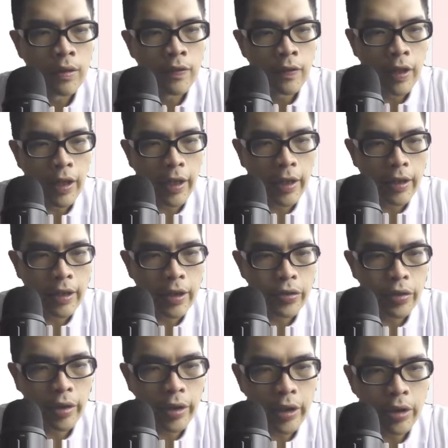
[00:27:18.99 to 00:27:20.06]
okay, this
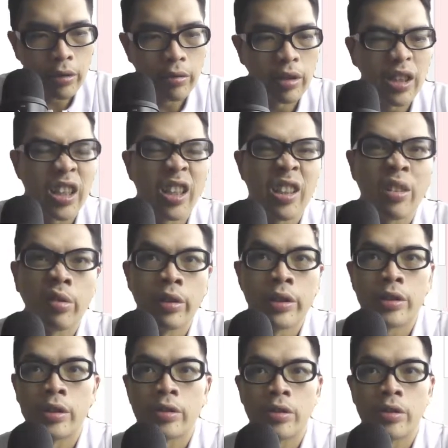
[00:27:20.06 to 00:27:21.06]
will lead to an increase in